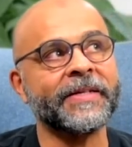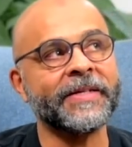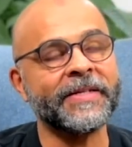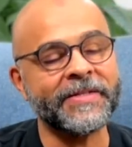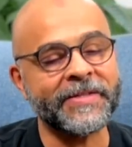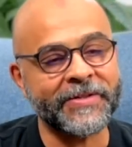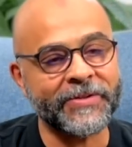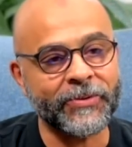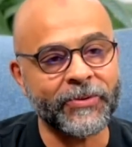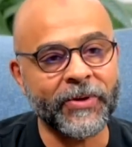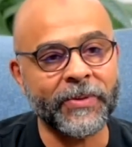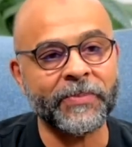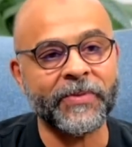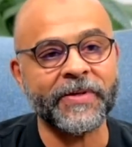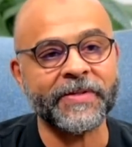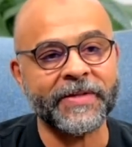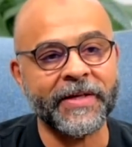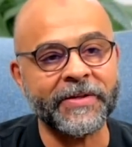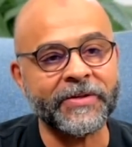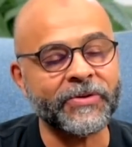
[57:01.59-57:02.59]
is to
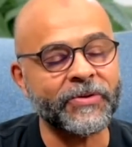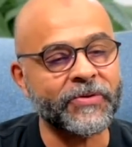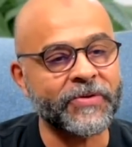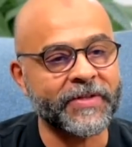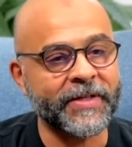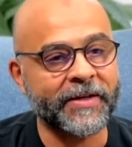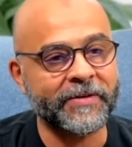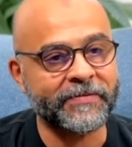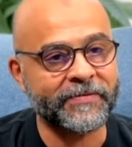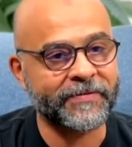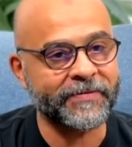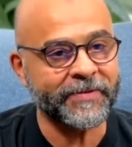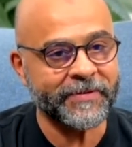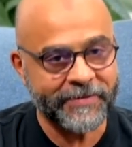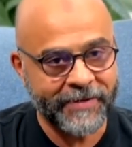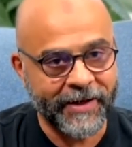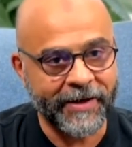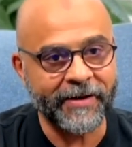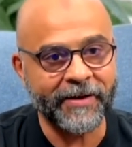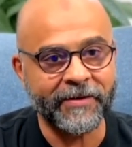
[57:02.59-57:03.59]
represent yourself.
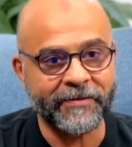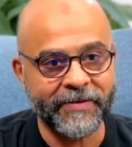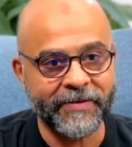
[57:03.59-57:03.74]
I love